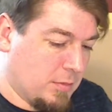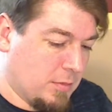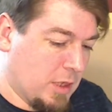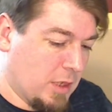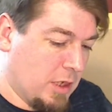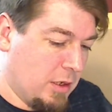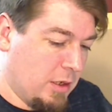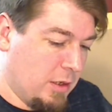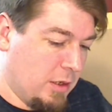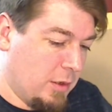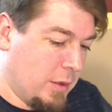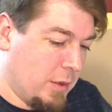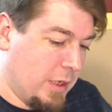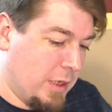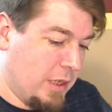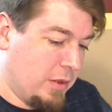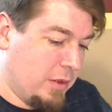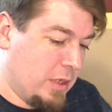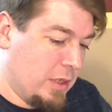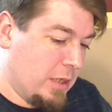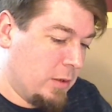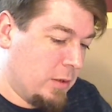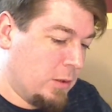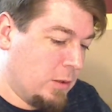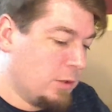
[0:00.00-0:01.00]
You know I had
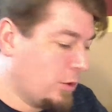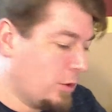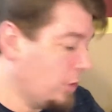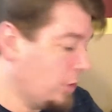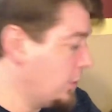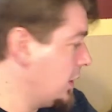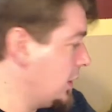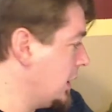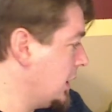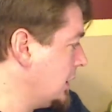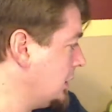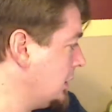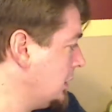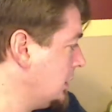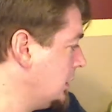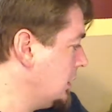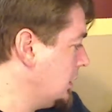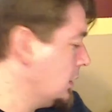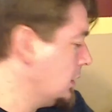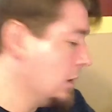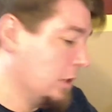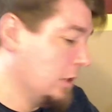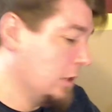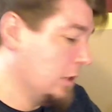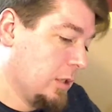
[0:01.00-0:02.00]
that on so tight.
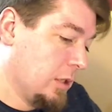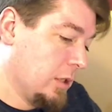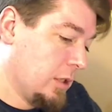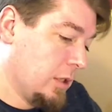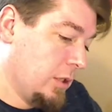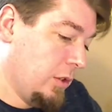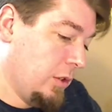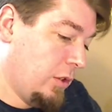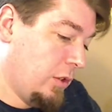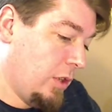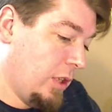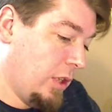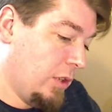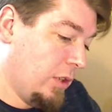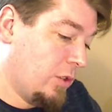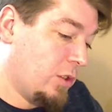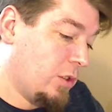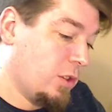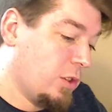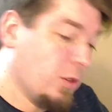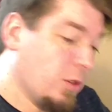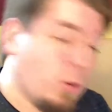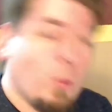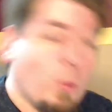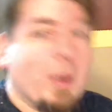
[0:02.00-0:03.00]
This thing is
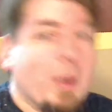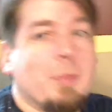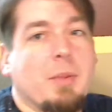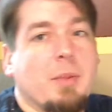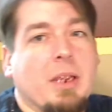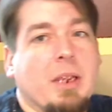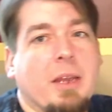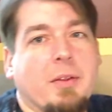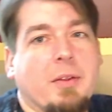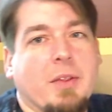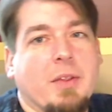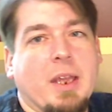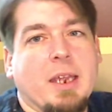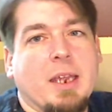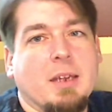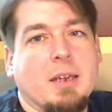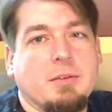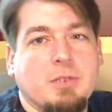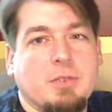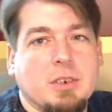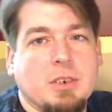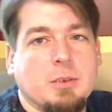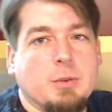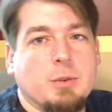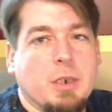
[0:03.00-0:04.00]
still weeping out the
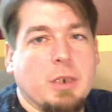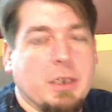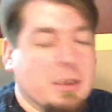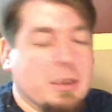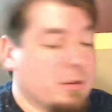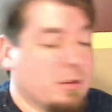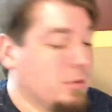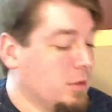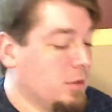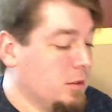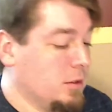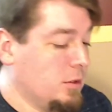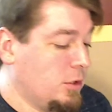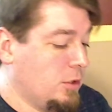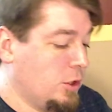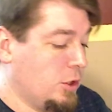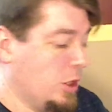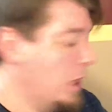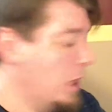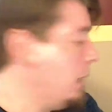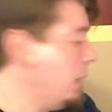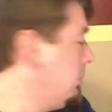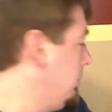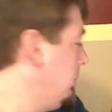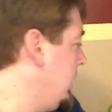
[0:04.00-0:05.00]
AFC ring. Good
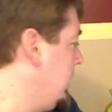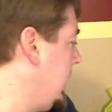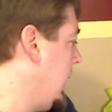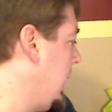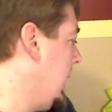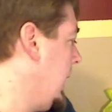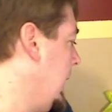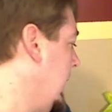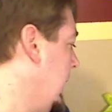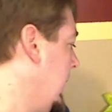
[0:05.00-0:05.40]
job, me.